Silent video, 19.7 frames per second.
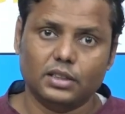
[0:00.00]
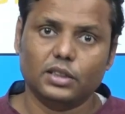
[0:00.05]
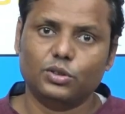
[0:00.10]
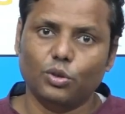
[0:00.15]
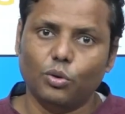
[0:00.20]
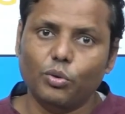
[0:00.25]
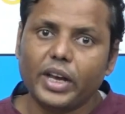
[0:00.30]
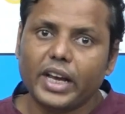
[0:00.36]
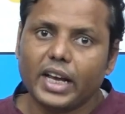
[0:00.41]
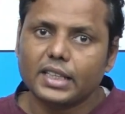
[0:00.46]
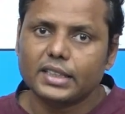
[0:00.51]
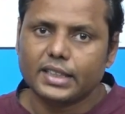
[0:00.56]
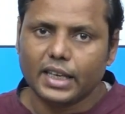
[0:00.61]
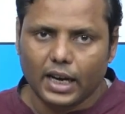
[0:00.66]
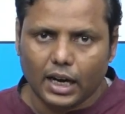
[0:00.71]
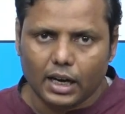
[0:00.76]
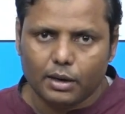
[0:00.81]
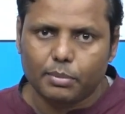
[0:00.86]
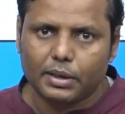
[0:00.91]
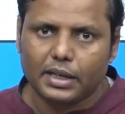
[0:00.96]
So we can say
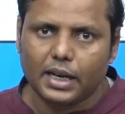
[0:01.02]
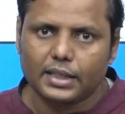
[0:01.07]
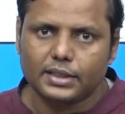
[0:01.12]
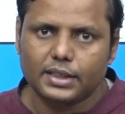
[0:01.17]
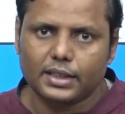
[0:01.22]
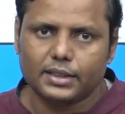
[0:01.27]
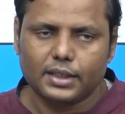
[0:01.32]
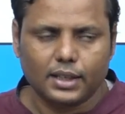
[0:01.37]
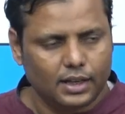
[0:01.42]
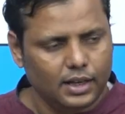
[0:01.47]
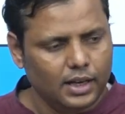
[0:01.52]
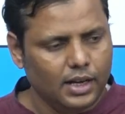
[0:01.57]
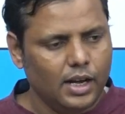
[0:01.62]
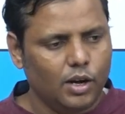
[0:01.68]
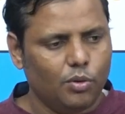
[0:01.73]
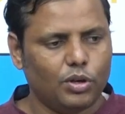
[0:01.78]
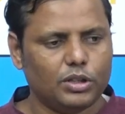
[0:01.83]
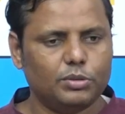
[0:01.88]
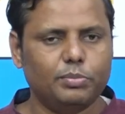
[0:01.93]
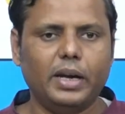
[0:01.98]
urbanization
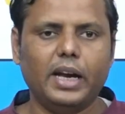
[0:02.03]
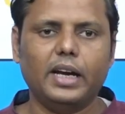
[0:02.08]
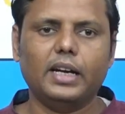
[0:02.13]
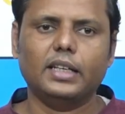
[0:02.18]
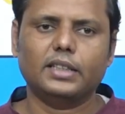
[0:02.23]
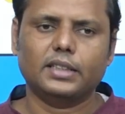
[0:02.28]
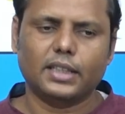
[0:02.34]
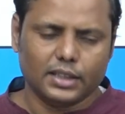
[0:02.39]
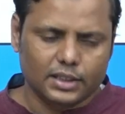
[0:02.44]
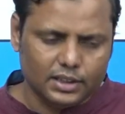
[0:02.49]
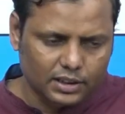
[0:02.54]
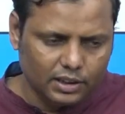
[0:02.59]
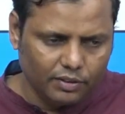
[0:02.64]
was being discussed,